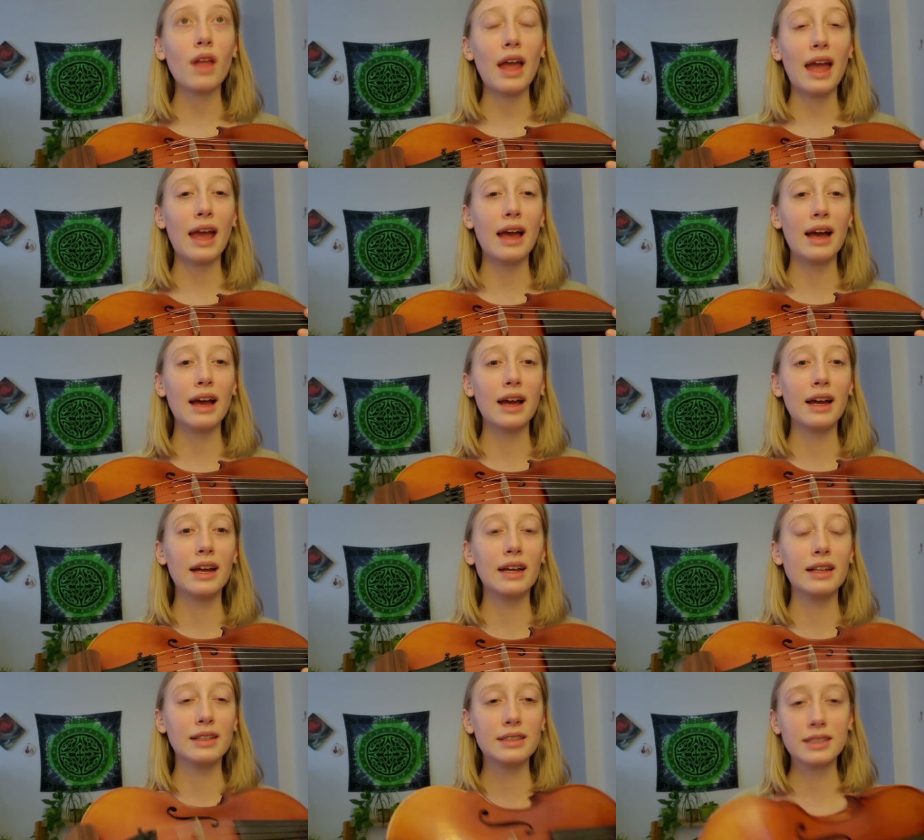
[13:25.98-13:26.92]

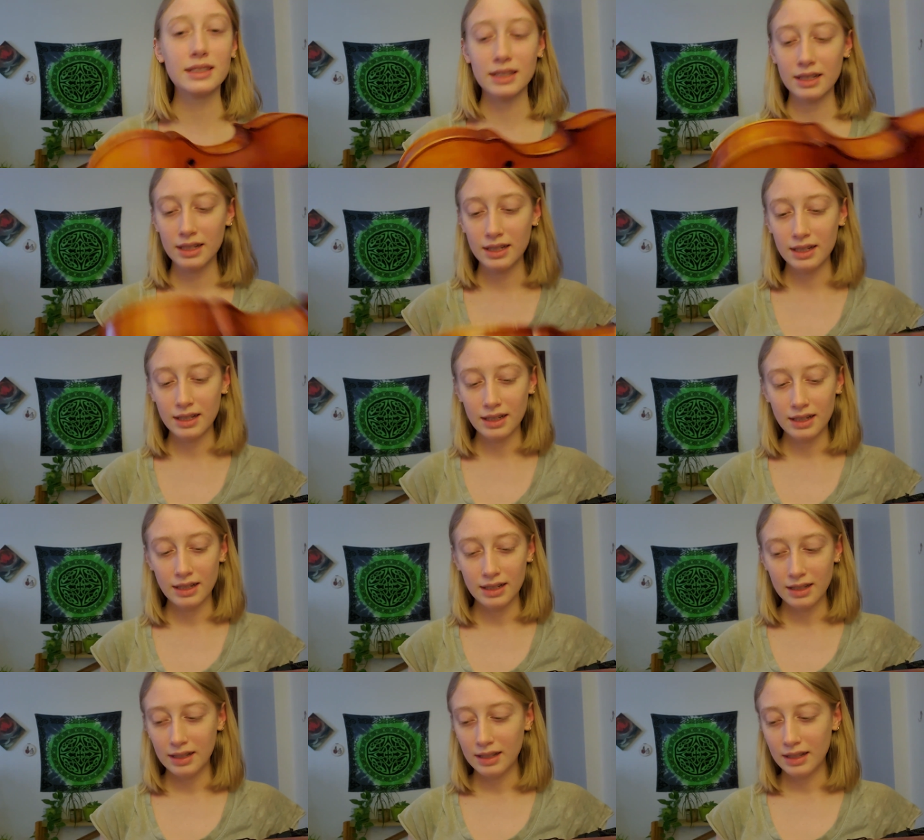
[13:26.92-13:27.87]
And
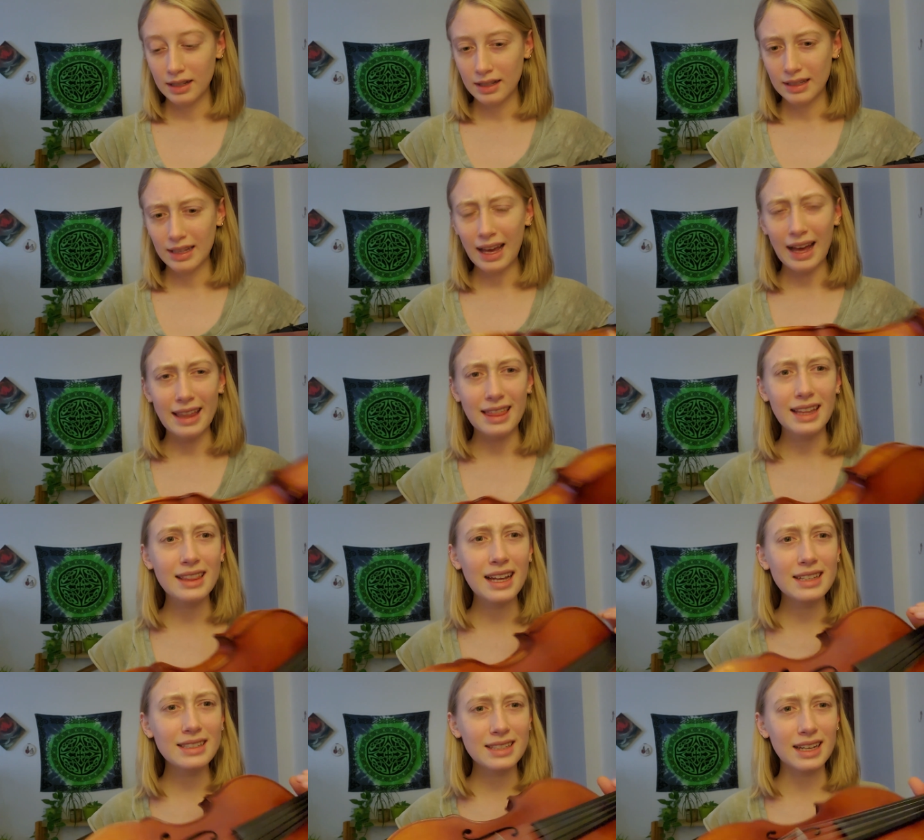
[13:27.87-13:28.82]
yeah, I think
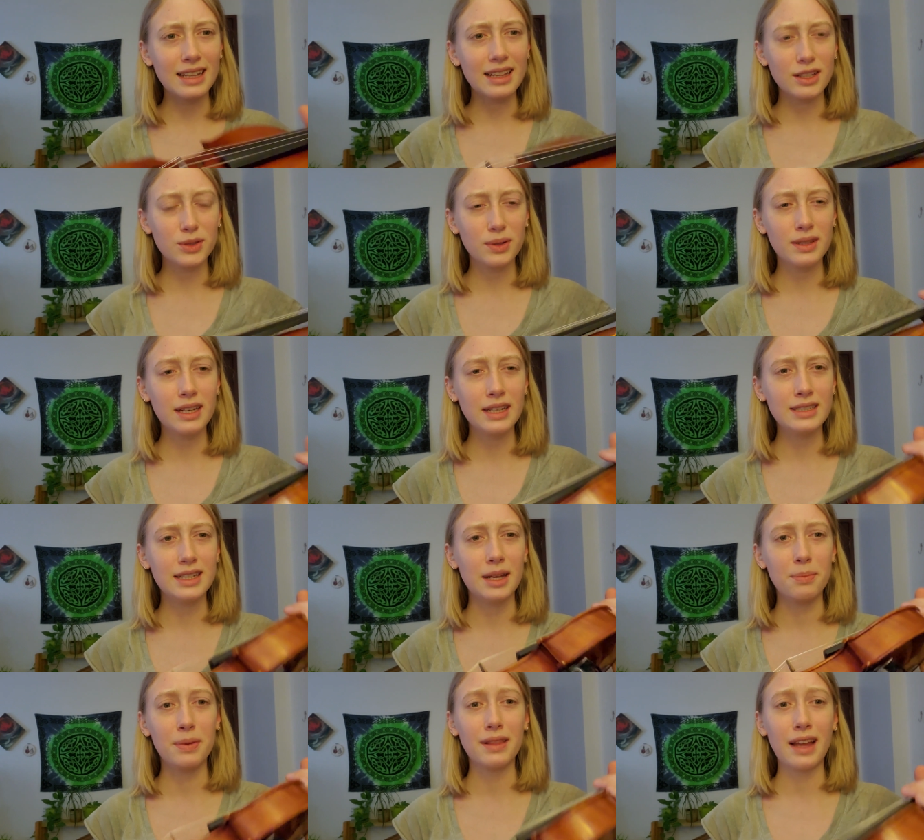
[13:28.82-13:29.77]
that's it. That's what they
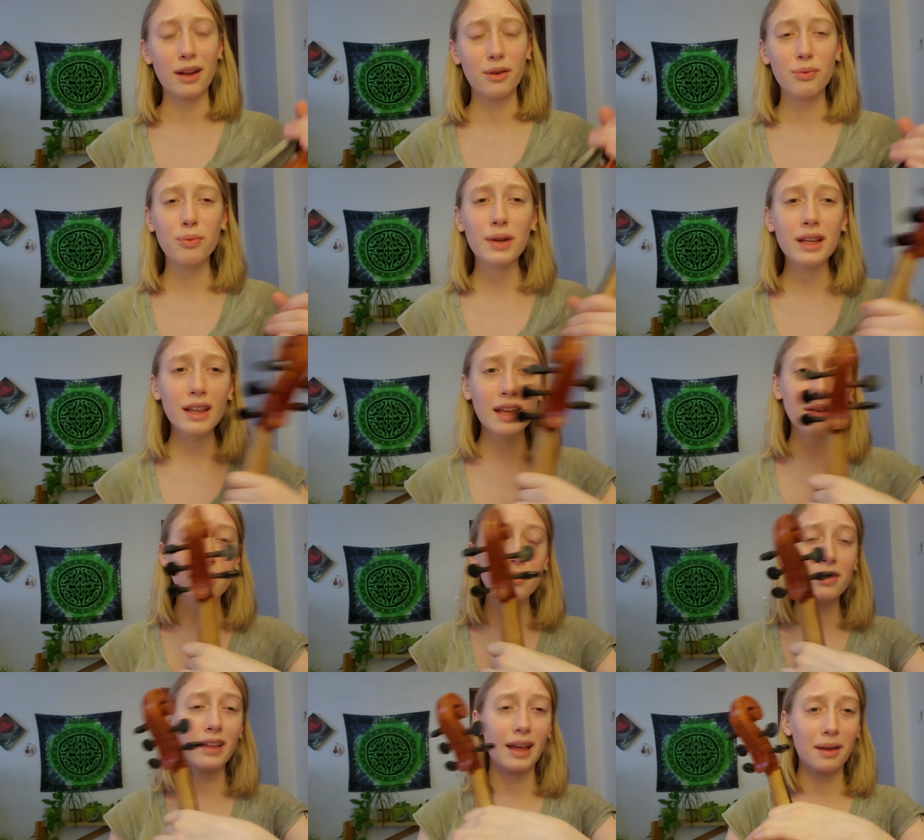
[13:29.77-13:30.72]
did. But like really
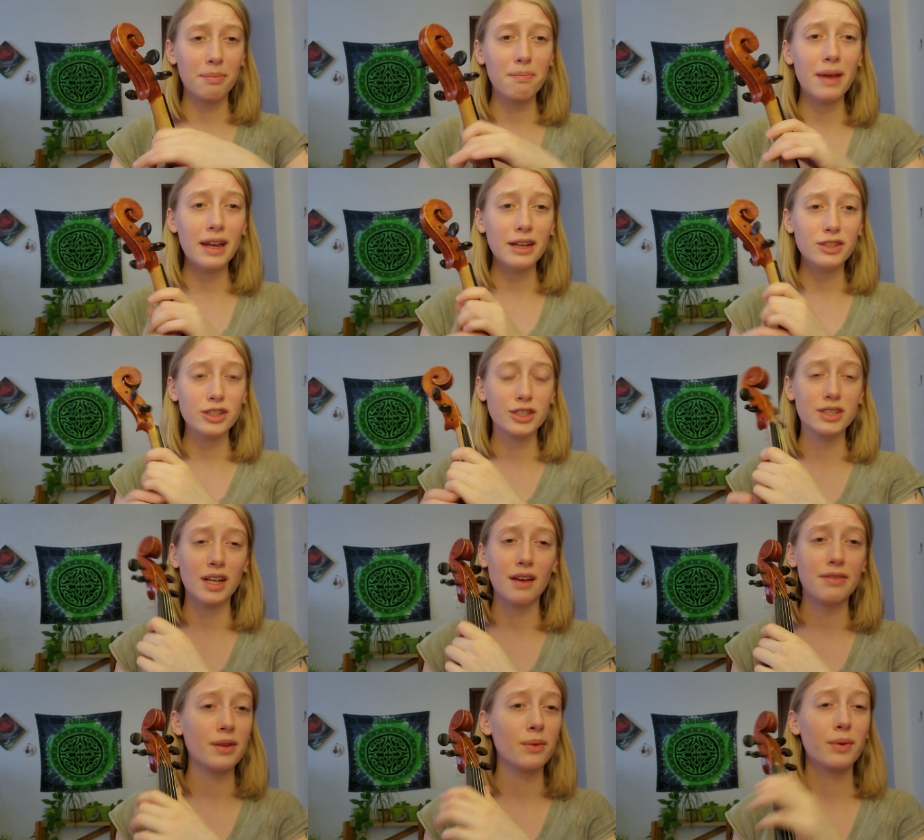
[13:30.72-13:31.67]
like major
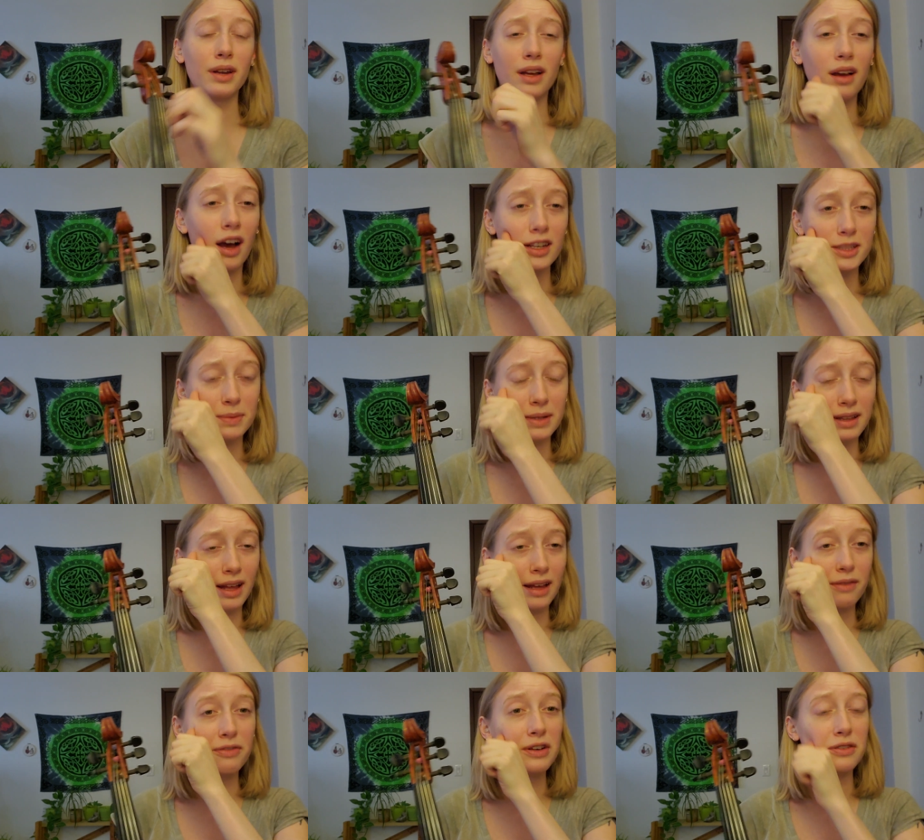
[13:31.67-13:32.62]
stuff that would have cost me
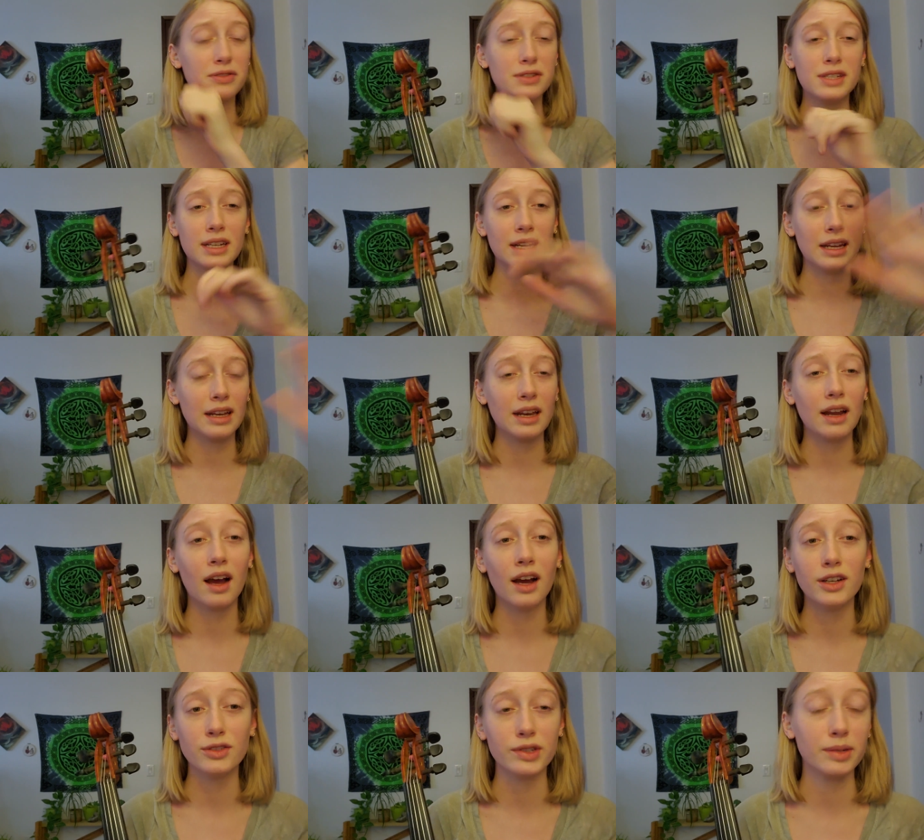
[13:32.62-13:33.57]
like
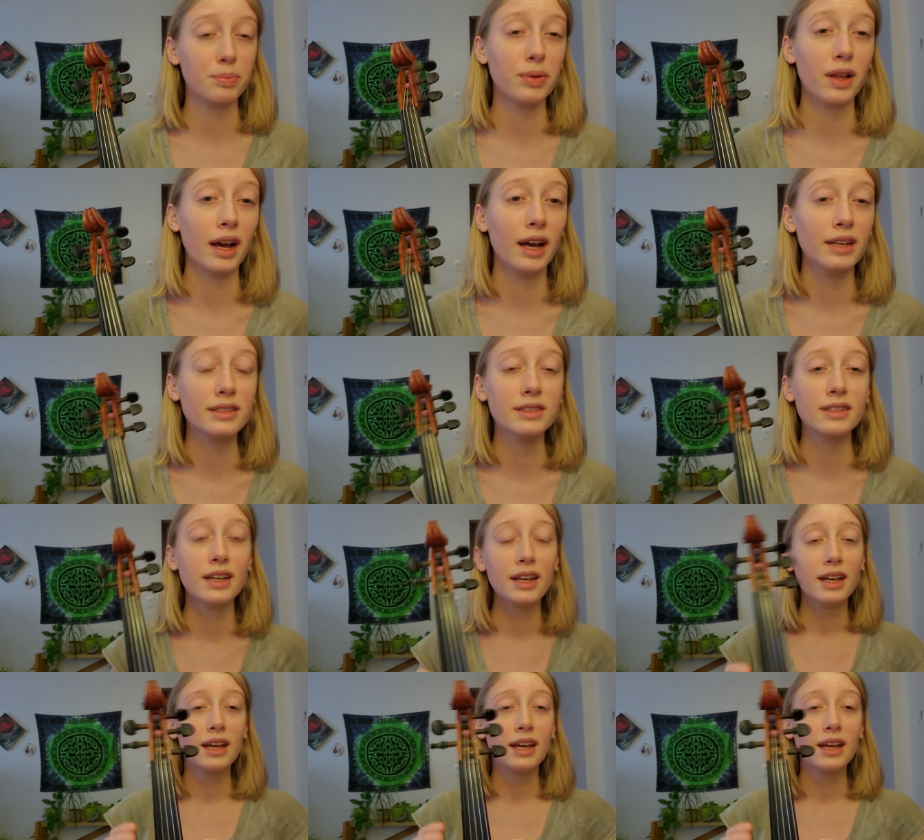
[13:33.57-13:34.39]
$1,500 plus.